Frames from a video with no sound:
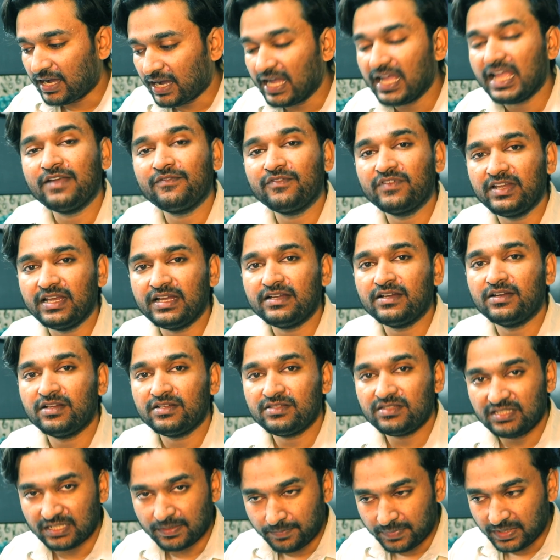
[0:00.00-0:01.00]
I have created a
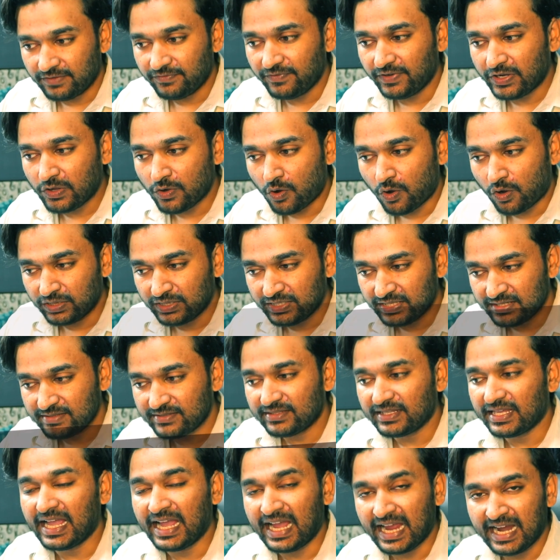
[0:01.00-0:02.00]
separate video on this
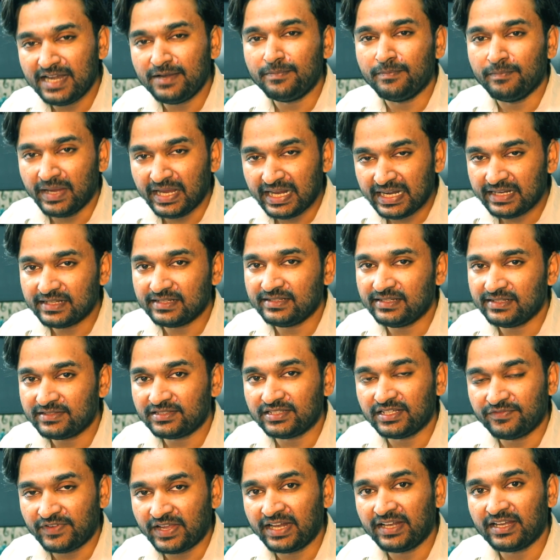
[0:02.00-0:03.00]
and made this
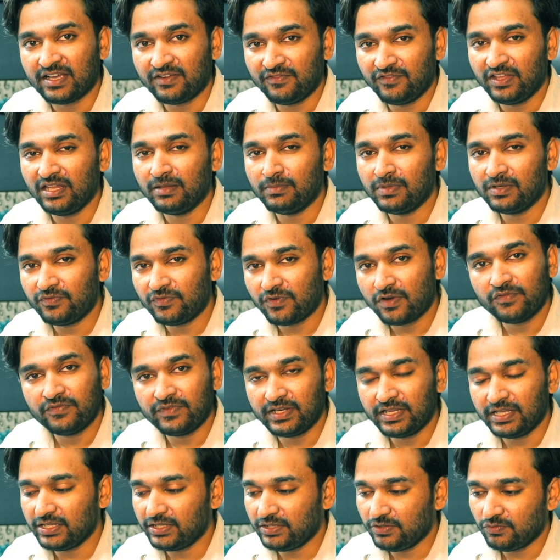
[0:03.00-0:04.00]
effect available for
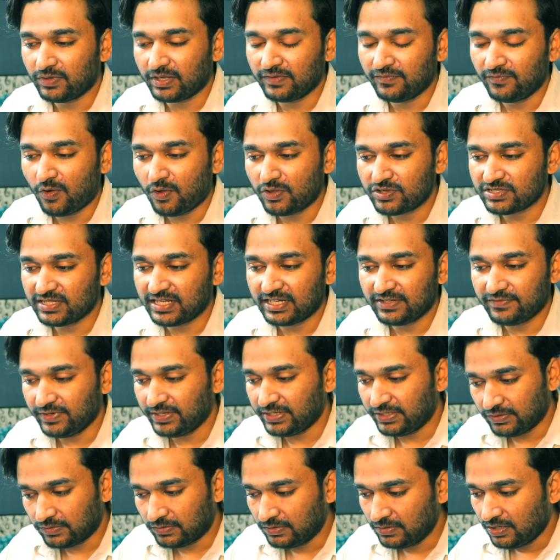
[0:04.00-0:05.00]
free. You can watch that
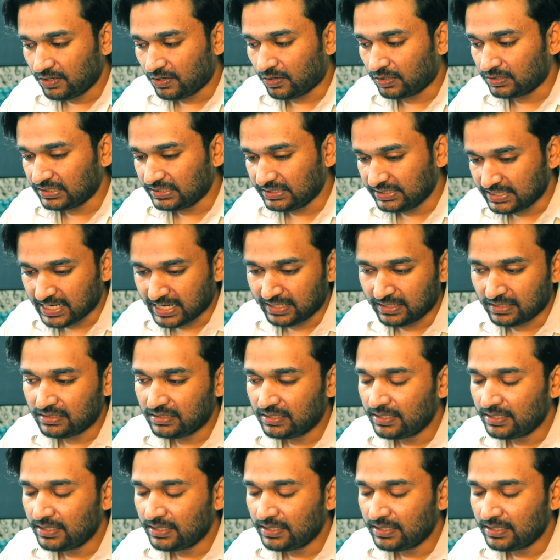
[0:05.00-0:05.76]
video on the channel.